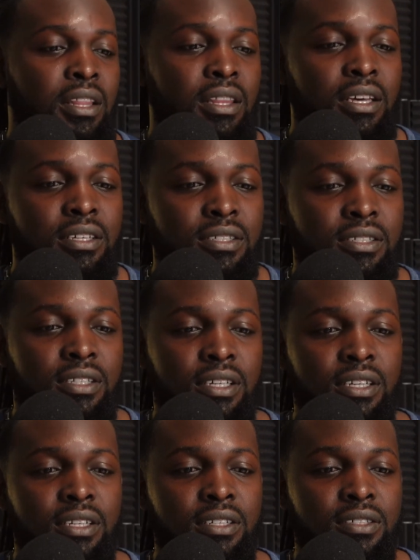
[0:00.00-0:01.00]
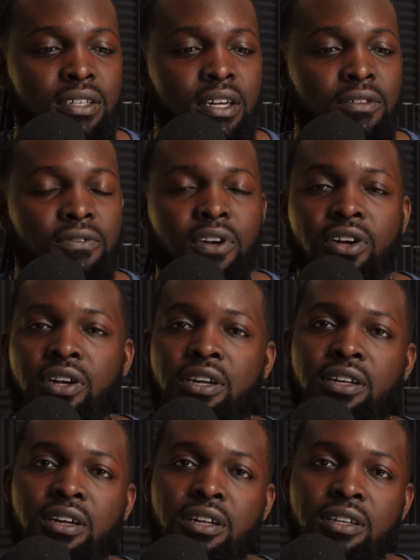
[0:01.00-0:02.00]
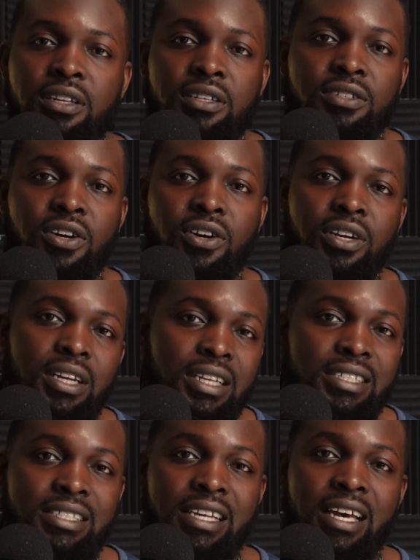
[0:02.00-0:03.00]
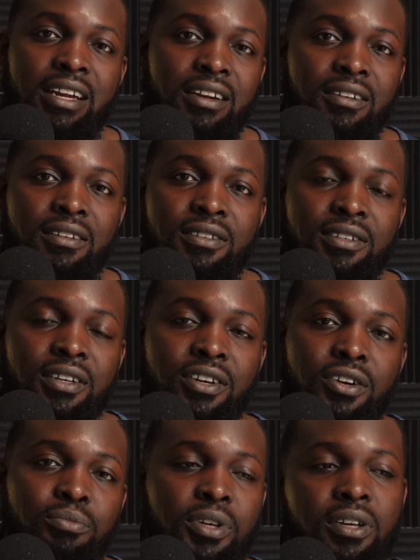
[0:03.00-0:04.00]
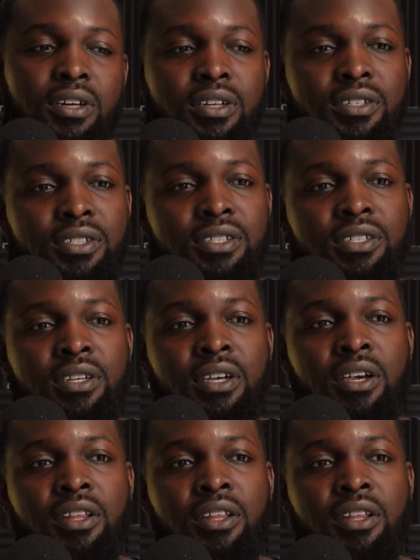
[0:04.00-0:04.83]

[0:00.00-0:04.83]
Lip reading: This is very disheartening and saddening to hear, because